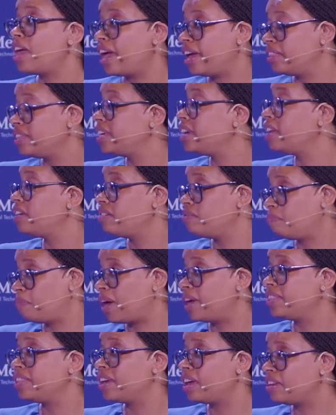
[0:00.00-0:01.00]
at the end,
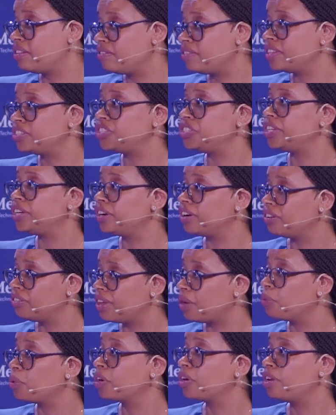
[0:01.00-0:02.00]
by the end of this year
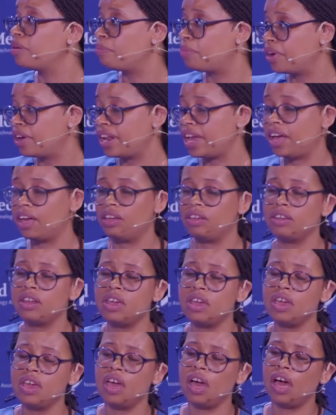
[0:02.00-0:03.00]
that we're going to put out
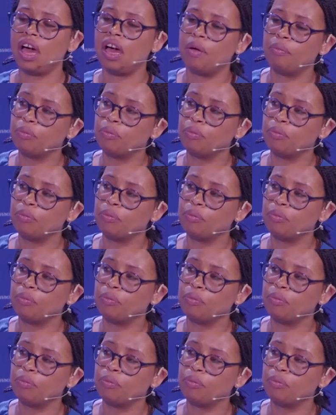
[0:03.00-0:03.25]
um,